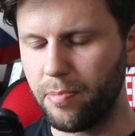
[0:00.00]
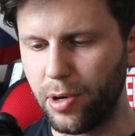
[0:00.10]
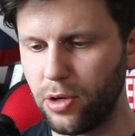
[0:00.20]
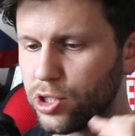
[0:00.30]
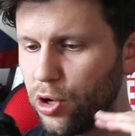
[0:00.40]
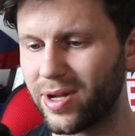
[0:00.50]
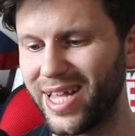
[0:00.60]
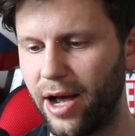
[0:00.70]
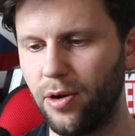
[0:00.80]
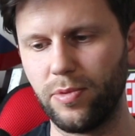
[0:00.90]
Blue's knocked
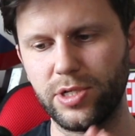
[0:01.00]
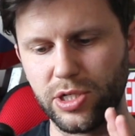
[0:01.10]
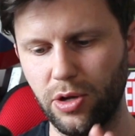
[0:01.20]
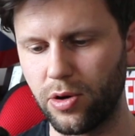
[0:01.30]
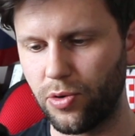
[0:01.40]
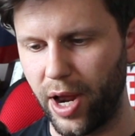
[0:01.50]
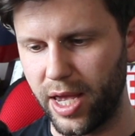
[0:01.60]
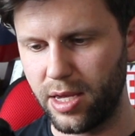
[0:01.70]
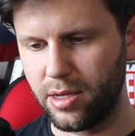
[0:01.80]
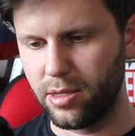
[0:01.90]
out, which is not
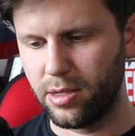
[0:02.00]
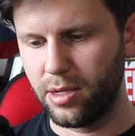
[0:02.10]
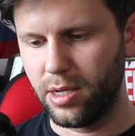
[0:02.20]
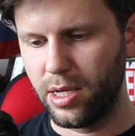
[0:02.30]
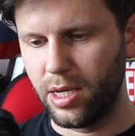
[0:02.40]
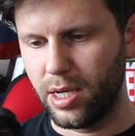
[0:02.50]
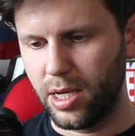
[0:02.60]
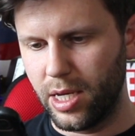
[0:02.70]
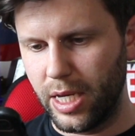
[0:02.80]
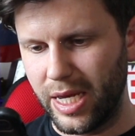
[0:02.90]
grey.
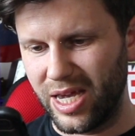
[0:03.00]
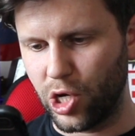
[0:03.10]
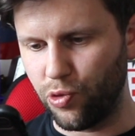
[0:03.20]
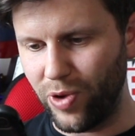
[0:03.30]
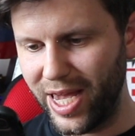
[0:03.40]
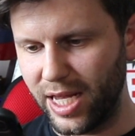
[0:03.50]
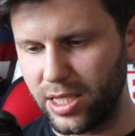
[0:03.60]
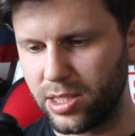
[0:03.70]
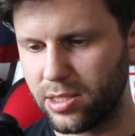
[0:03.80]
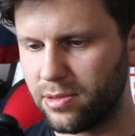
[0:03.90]

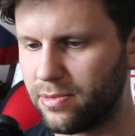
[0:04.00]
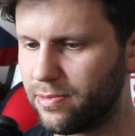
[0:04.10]
Greens.